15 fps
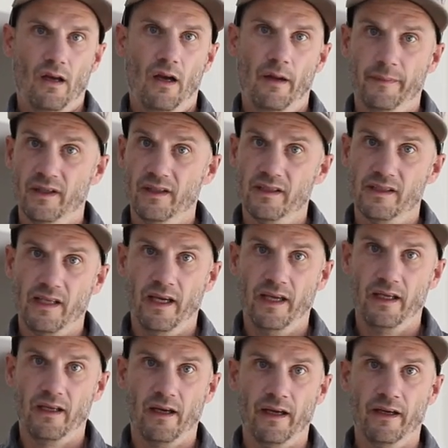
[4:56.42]
I'm gonna
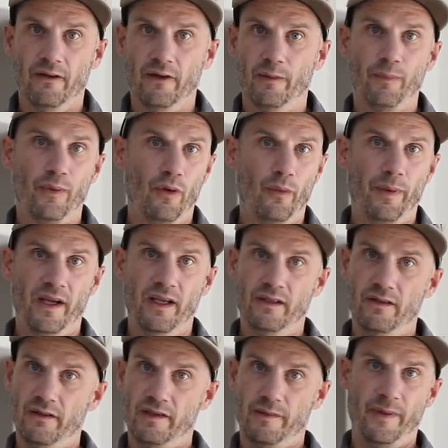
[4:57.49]
say hiring pro
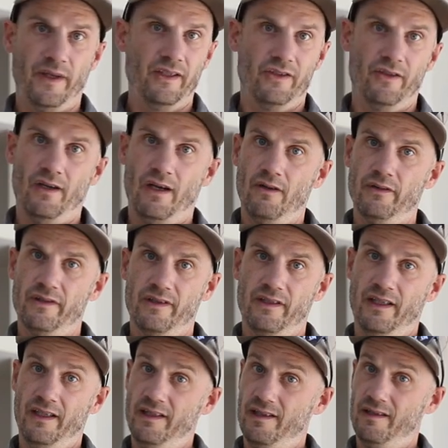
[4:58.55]
painters to paint your house
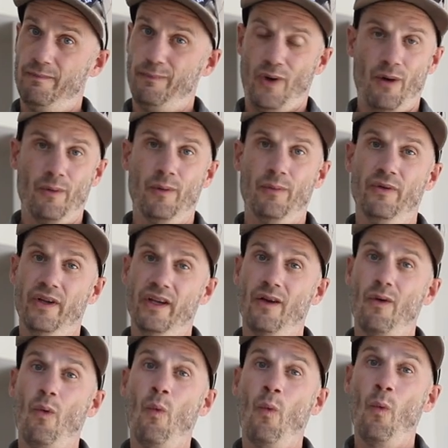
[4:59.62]
is probably
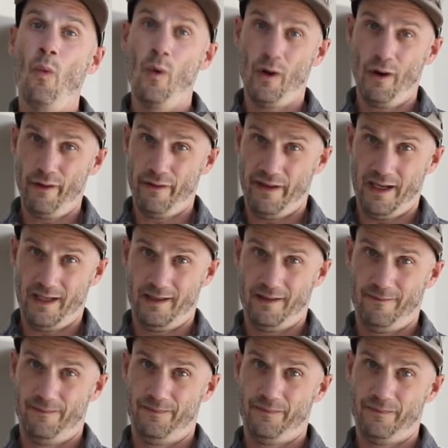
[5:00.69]
worth it.
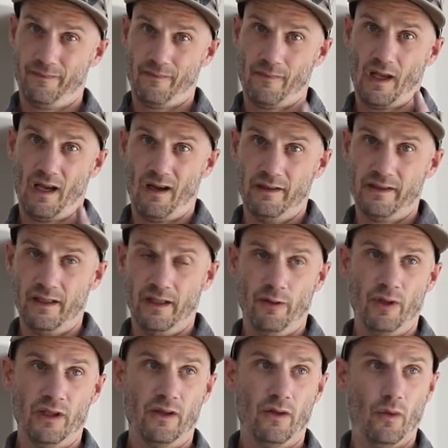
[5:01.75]
I'll tell you
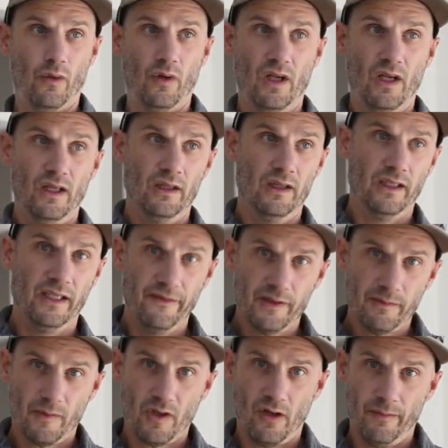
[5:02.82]
what though, leave
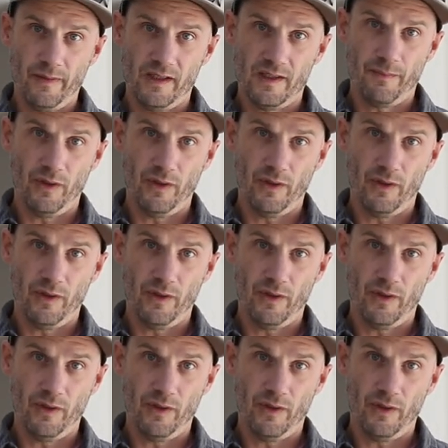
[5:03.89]
some comments